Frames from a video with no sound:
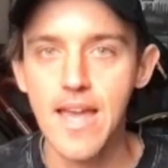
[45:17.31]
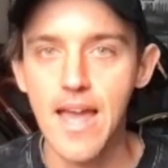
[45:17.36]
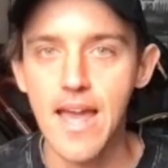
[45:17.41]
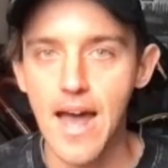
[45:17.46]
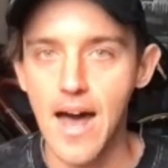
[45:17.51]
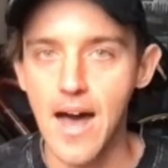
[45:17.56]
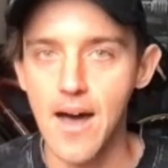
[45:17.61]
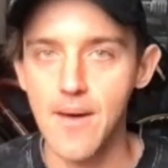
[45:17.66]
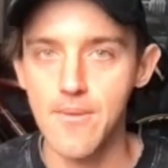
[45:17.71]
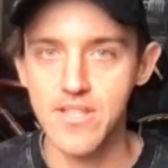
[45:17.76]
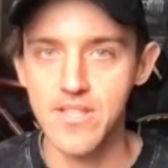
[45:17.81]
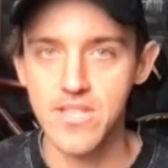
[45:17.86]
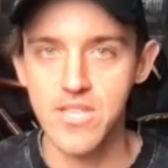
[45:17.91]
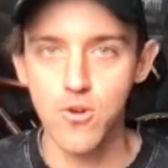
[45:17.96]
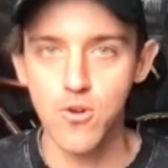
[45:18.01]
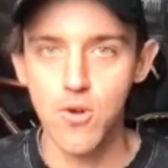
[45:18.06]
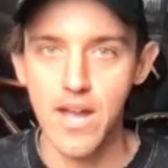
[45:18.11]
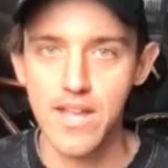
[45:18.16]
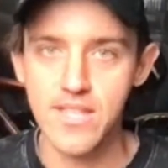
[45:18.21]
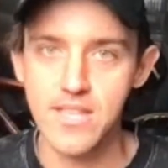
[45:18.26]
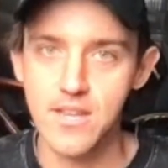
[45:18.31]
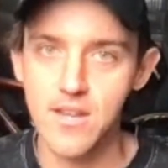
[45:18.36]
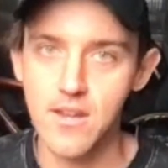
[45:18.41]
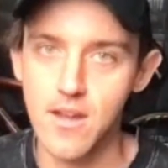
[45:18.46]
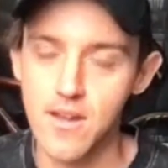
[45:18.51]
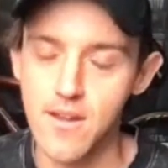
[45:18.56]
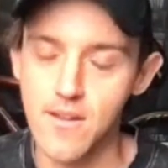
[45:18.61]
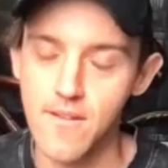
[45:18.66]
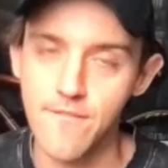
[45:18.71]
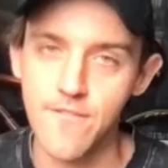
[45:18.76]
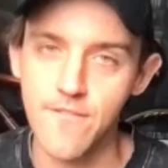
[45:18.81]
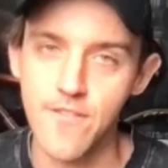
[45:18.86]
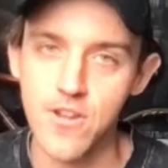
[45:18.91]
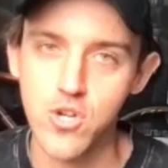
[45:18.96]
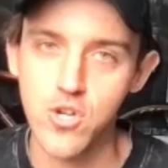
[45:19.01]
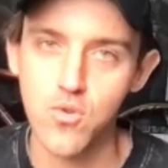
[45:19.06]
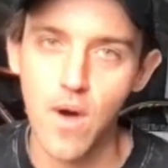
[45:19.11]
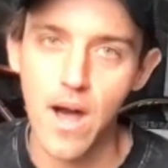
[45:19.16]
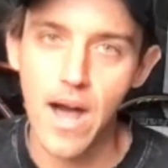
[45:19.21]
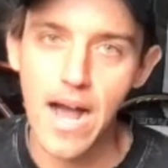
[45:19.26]
until I did an
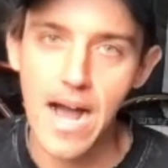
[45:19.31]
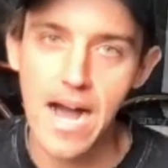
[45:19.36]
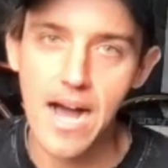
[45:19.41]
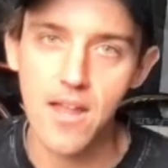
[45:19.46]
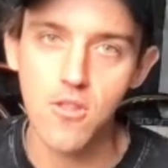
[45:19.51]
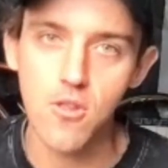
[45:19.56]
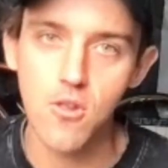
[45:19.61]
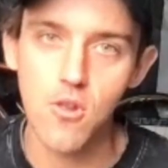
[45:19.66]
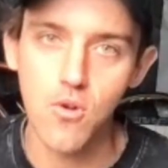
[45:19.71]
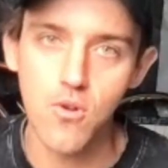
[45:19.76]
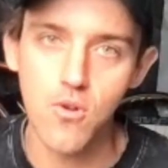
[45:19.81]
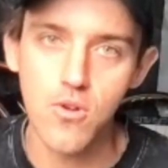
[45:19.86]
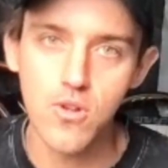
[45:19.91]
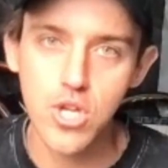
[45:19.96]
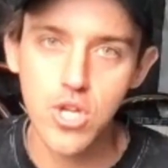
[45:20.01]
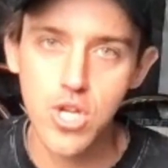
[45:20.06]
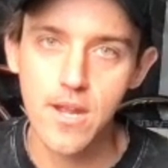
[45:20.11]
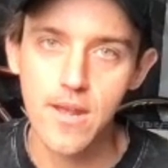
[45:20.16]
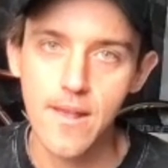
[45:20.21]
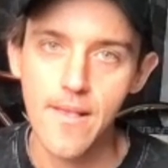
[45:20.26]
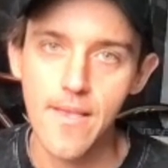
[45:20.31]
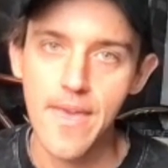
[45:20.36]
official hard launch.